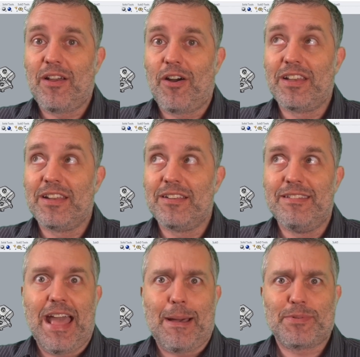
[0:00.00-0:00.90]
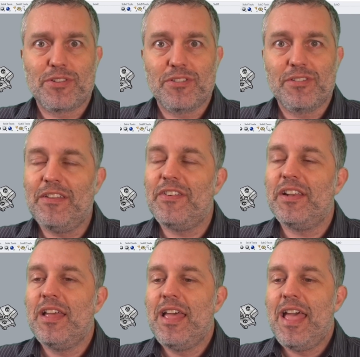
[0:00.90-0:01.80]
On Napster
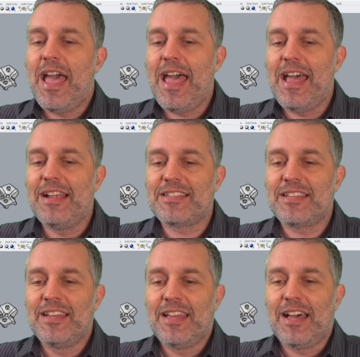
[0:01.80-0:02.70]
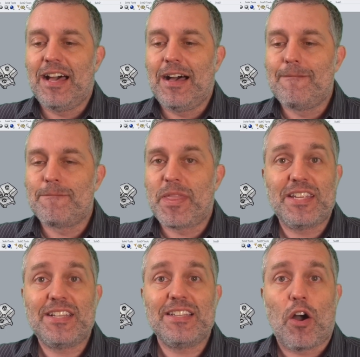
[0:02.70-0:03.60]
even. And they
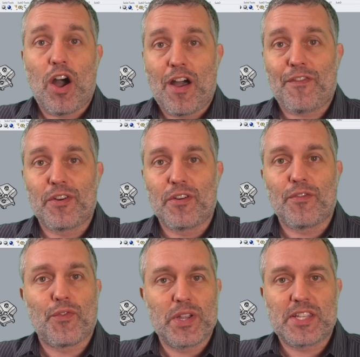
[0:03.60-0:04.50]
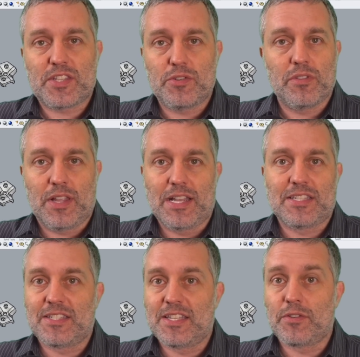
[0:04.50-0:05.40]
didn't offer free student
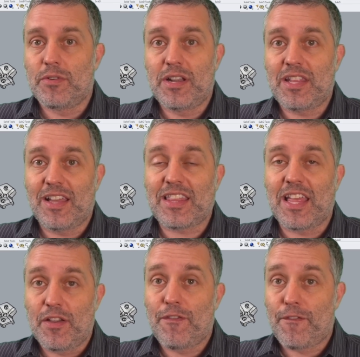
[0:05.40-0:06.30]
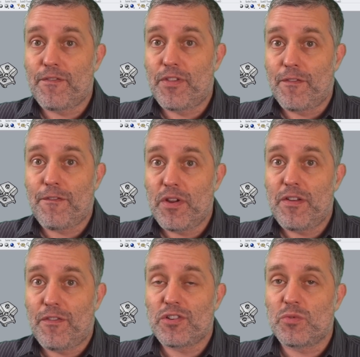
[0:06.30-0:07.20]
licenses or anything like that. Their free
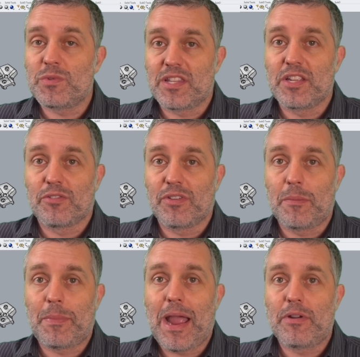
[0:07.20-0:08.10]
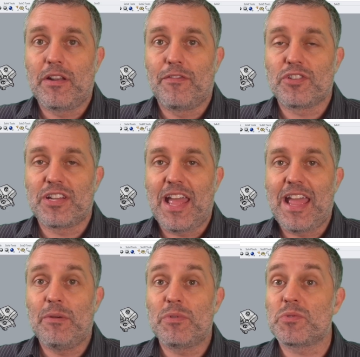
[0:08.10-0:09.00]
version was literally the pirated version, and
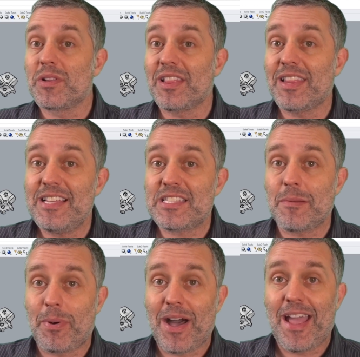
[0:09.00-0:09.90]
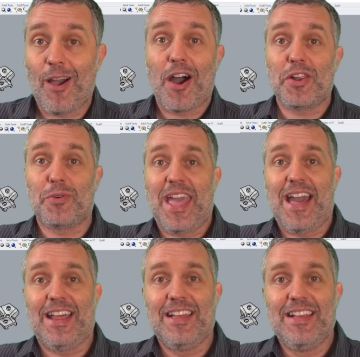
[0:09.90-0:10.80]
it was released by AutoCAD.